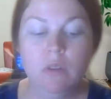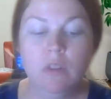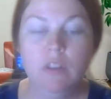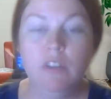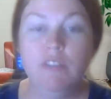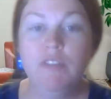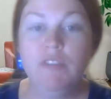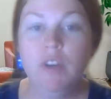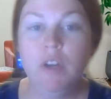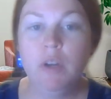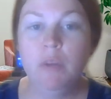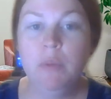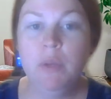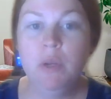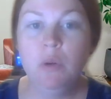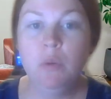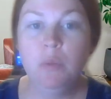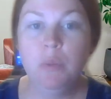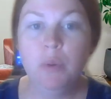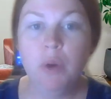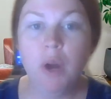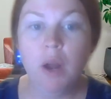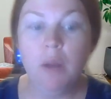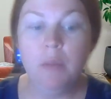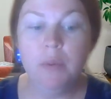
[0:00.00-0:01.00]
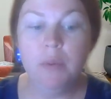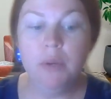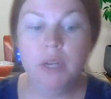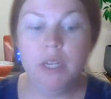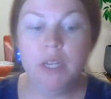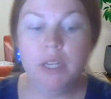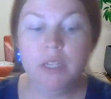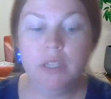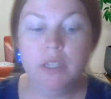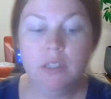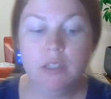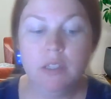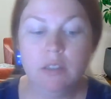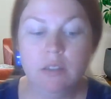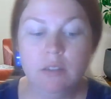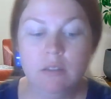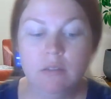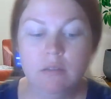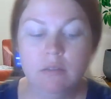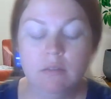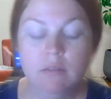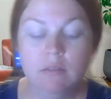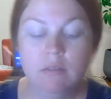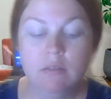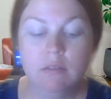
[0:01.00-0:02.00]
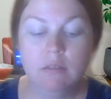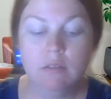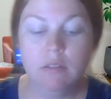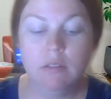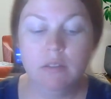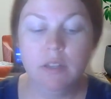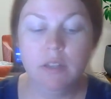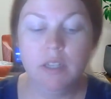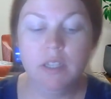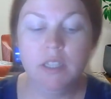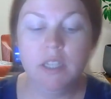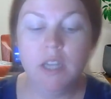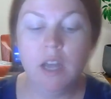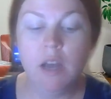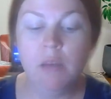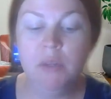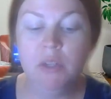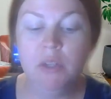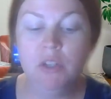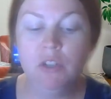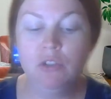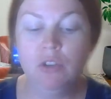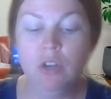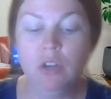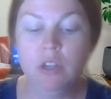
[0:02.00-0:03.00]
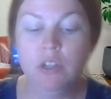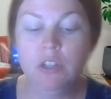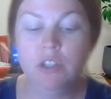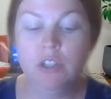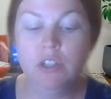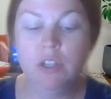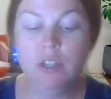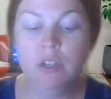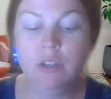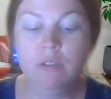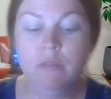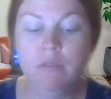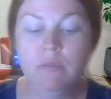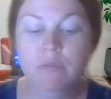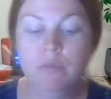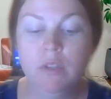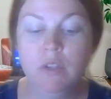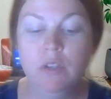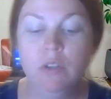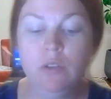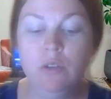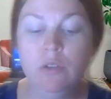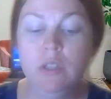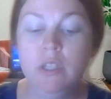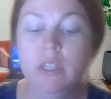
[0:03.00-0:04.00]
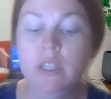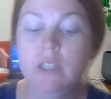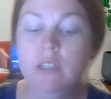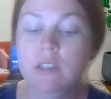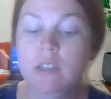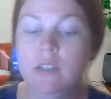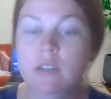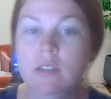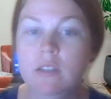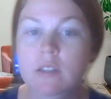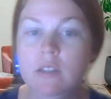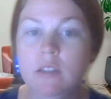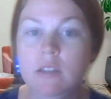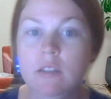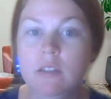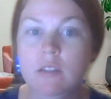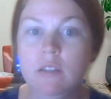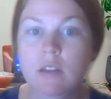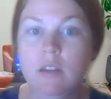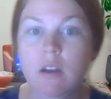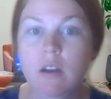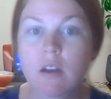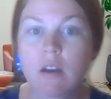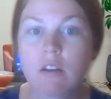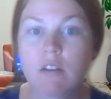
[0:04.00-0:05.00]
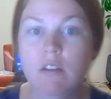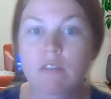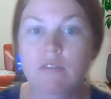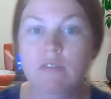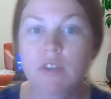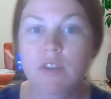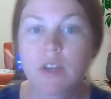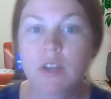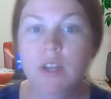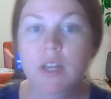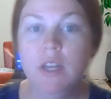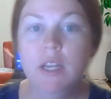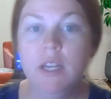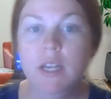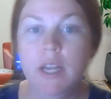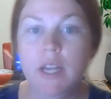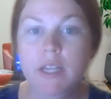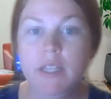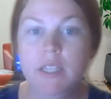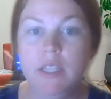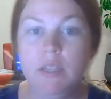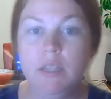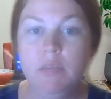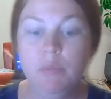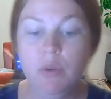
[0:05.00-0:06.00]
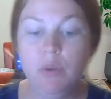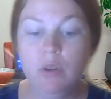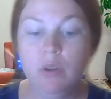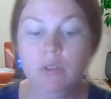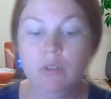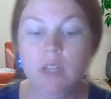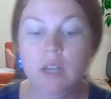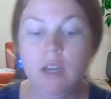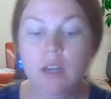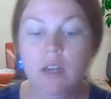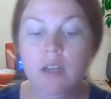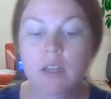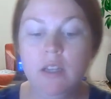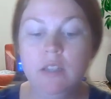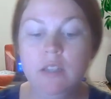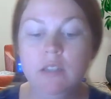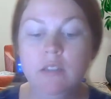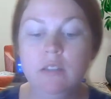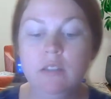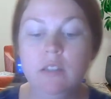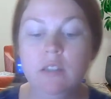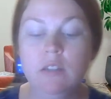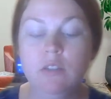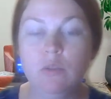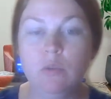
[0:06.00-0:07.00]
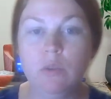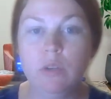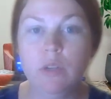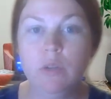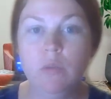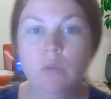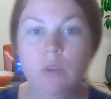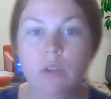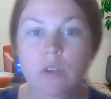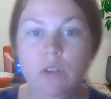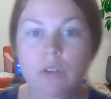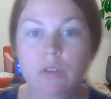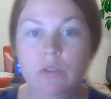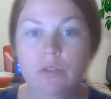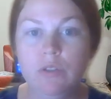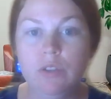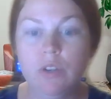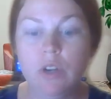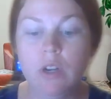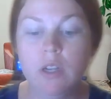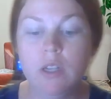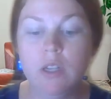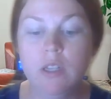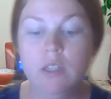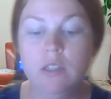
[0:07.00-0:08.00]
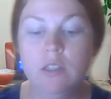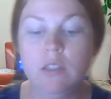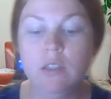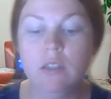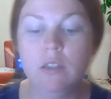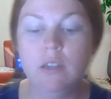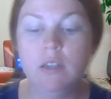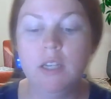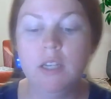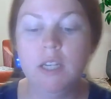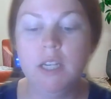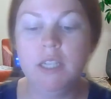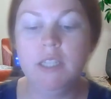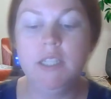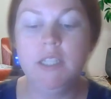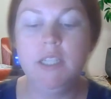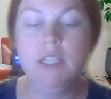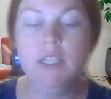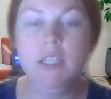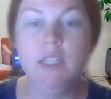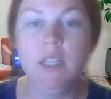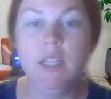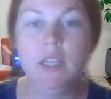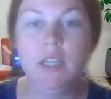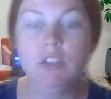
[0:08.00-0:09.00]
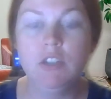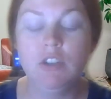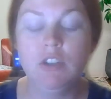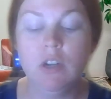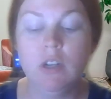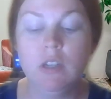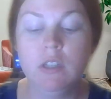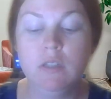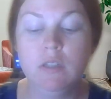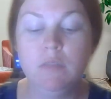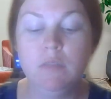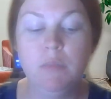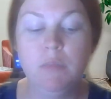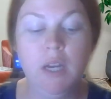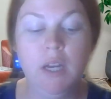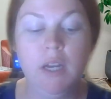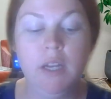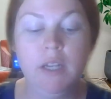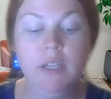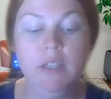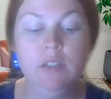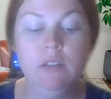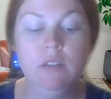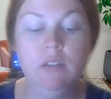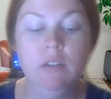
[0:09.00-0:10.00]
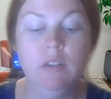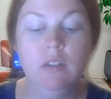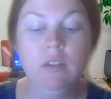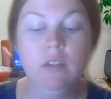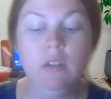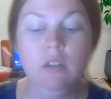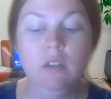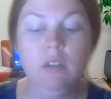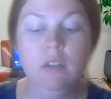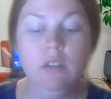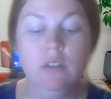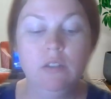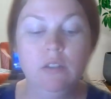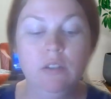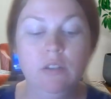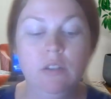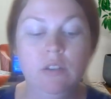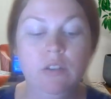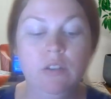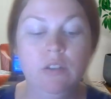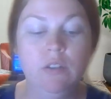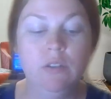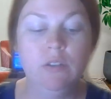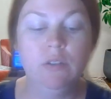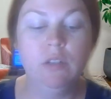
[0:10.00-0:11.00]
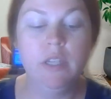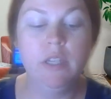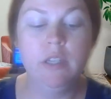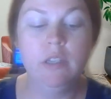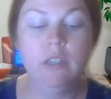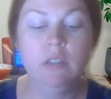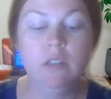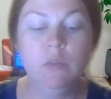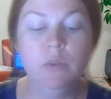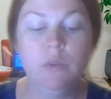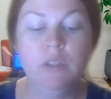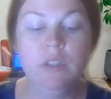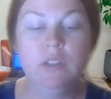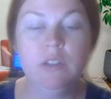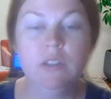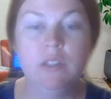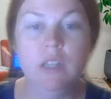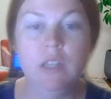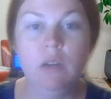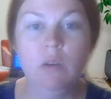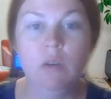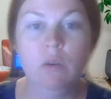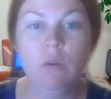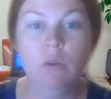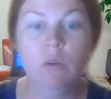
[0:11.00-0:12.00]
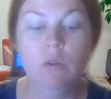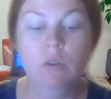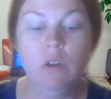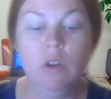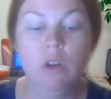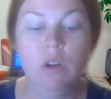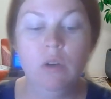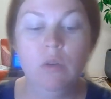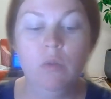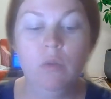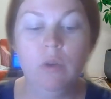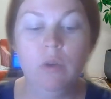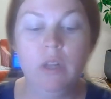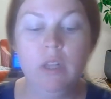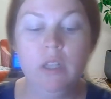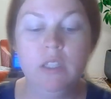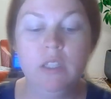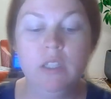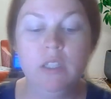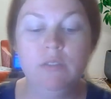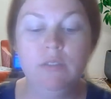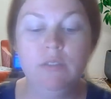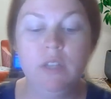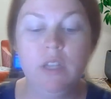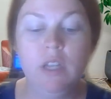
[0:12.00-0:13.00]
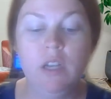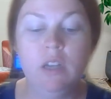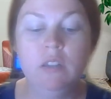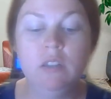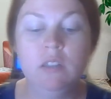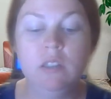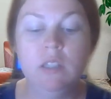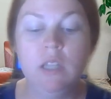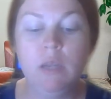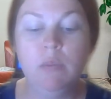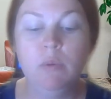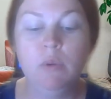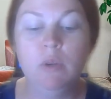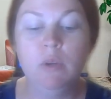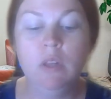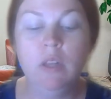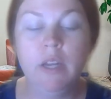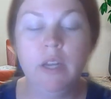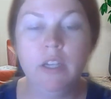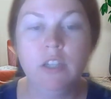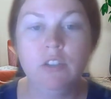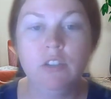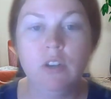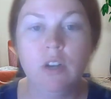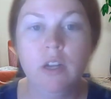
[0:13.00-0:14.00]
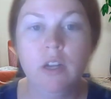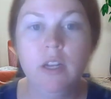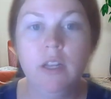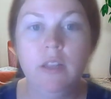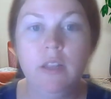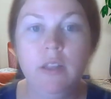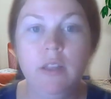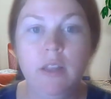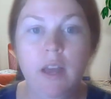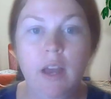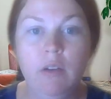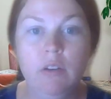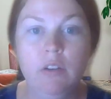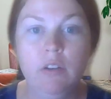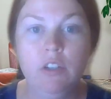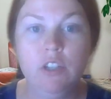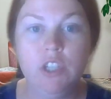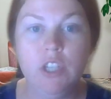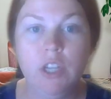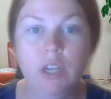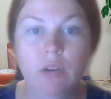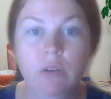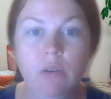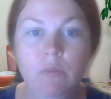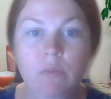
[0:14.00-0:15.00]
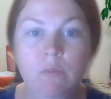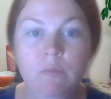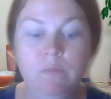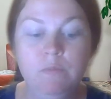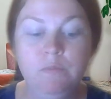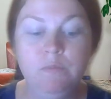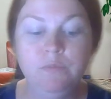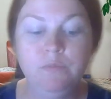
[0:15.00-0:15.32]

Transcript: The fundamental properties: the atomic structure. The nucleus consists of 19 protons and 21 neutrons. 19 electrons bind to the nucleus with a single, relatively unstable electron in the outer shell.